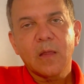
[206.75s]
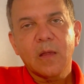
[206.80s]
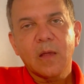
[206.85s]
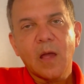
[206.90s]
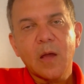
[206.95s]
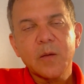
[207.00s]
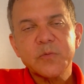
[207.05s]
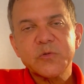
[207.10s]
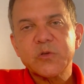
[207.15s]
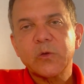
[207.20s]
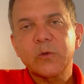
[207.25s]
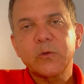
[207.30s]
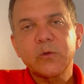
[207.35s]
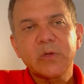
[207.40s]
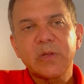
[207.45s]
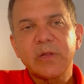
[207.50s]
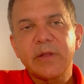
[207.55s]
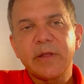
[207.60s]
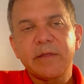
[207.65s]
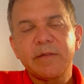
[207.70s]

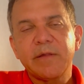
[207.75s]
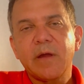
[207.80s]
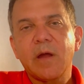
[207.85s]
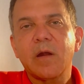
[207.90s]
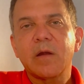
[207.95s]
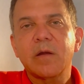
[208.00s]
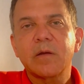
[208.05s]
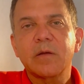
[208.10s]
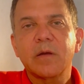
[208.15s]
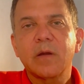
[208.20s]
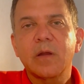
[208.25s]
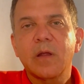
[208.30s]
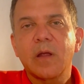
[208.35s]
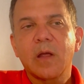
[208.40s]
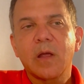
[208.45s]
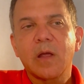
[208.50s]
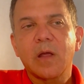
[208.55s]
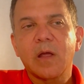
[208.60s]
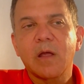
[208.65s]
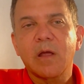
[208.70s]
Absolutely. There
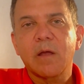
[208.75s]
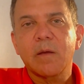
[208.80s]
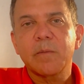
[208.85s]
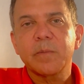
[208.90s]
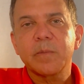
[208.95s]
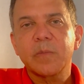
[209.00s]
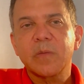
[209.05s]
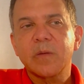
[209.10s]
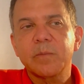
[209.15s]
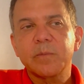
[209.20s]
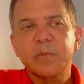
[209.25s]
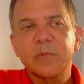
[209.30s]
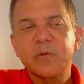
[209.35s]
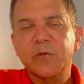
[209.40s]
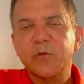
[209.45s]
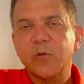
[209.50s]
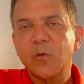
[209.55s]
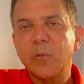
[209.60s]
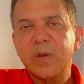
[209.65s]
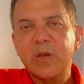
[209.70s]
are
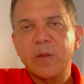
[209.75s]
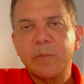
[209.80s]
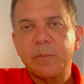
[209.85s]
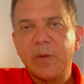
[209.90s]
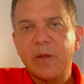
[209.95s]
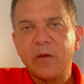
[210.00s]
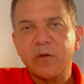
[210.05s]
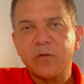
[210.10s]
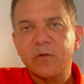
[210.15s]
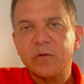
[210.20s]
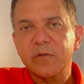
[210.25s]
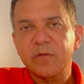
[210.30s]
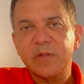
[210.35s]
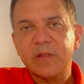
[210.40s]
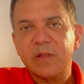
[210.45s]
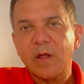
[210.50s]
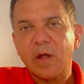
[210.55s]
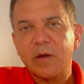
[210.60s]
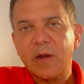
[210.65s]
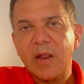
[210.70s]
so many patients that
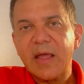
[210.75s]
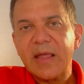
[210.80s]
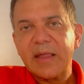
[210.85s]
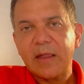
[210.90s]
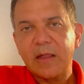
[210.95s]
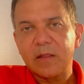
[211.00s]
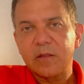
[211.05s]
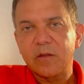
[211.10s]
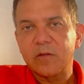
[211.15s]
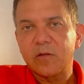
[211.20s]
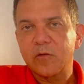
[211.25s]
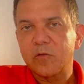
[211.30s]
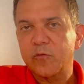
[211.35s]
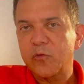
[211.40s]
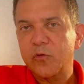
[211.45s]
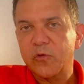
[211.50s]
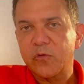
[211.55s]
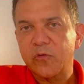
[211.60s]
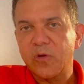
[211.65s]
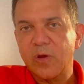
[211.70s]
are not candidate for
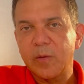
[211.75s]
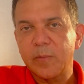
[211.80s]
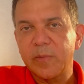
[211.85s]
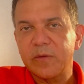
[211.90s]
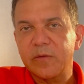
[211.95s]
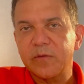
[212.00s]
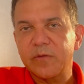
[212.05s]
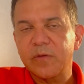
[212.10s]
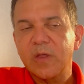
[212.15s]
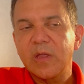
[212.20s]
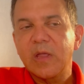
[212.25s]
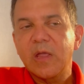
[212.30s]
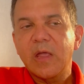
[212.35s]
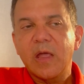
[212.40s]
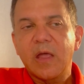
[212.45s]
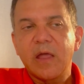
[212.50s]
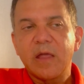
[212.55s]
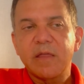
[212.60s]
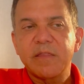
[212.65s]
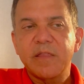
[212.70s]
treatments,
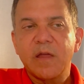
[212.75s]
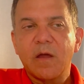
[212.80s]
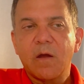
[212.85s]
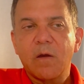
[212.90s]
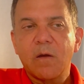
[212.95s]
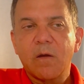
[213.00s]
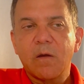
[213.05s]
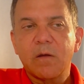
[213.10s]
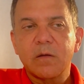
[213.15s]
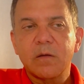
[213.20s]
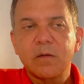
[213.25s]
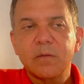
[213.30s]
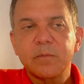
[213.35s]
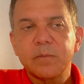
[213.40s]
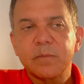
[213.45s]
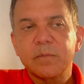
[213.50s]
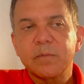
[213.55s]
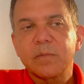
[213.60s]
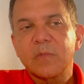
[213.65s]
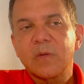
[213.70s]
and there are
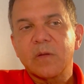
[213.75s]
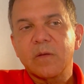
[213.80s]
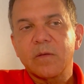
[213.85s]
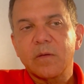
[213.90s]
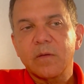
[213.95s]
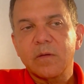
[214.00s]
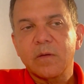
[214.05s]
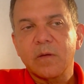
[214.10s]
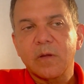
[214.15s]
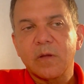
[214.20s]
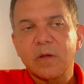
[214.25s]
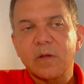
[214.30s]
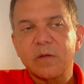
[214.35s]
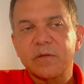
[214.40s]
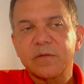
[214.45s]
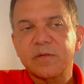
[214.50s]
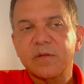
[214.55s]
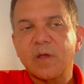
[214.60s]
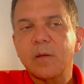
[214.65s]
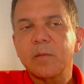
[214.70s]

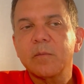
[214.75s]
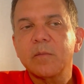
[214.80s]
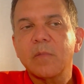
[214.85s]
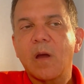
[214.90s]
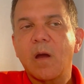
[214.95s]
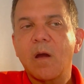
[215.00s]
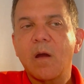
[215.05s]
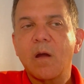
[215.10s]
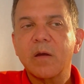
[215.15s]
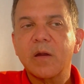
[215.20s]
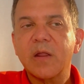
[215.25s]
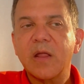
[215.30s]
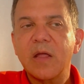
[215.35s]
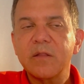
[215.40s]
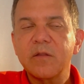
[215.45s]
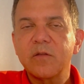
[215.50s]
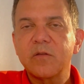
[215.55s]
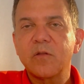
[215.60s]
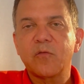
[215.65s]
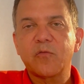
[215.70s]
some are
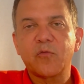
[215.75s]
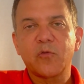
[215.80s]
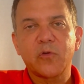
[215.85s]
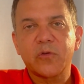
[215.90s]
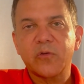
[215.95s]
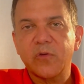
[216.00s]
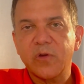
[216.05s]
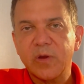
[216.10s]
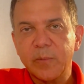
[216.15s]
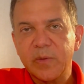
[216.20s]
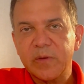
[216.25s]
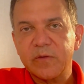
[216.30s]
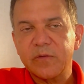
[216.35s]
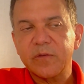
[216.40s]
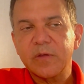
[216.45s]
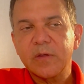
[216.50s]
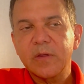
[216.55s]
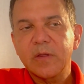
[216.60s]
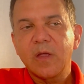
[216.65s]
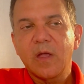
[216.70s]
candidate for treatments.
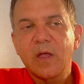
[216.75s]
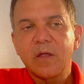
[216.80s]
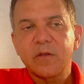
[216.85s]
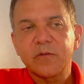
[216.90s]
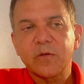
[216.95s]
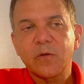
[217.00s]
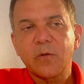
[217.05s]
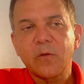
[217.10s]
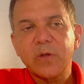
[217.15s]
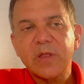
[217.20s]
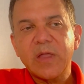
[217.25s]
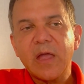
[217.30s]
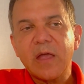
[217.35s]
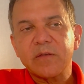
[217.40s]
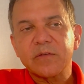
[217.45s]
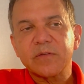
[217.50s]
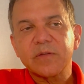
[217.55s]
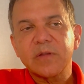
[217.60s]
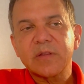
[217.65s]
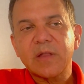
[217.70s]
So
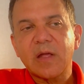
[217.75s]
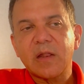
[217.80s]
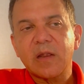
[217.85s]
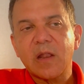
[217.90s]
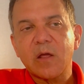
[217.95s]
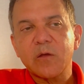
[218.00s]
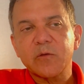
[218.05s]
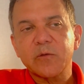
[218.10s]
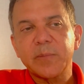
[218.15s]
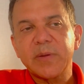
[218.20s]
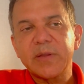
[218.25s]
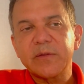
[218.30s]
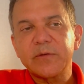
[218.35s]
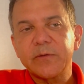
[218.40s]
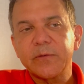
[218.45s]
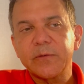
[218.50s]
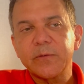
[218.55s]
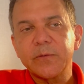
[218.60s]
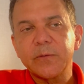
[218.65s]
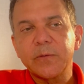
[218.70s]
yes, it allows me
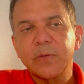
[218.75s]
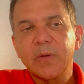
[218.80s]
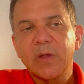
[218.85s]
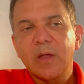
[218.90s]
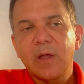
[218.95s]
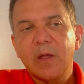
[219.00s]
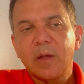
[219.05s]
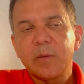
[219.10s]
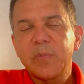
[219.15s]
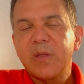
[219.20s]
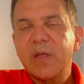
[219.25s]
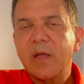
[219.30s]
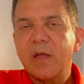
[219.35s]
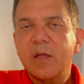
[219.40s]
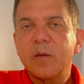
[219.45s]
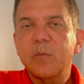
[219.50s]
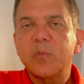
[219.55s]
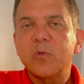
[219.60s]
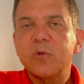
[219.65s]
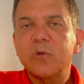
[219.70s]
to be
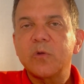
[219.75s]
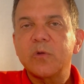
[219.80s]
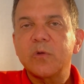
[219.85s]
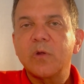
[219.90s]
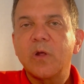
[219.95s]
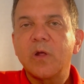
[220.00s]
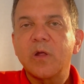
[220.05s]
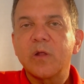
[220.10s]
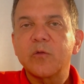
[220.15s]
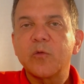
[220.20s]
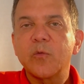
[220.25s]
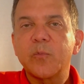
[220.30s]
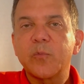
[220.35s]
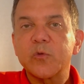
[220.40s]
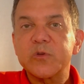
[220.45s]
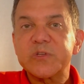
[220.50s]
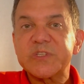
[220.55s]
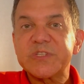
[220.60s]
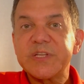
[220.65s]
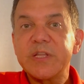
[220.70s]
able to
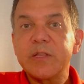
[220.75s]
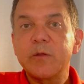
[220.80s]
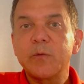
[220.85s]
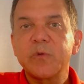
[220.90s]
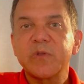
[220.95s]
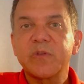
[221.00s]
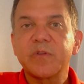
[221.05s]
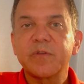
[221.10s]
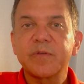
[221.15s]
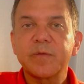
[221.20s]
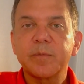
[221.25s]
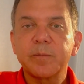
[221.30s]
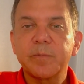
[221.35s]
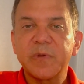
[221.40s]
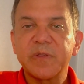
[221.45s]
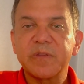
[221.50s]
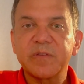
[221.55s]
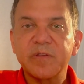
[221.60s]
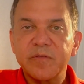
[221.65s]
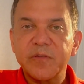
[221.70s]
proceed with
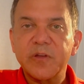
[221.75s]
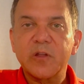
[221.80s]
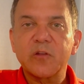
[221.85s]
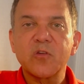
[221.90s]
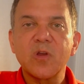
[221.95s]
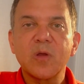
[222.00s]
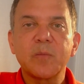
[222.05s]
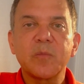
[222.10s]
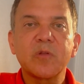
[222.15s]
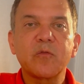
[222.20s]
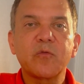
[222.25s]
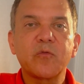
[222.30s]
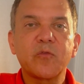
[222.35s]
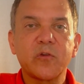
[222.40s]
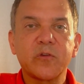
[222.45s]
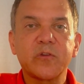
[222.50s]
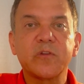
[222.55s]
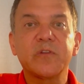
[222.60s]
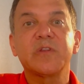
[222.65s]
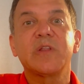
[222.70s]
specific treatment
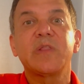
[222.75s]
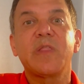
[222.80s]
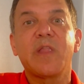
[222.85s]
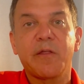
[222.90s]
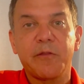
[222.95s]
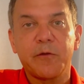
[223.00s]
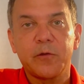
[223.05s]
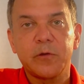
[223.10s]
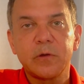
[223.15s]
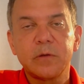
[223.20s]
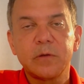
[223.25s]
versus another.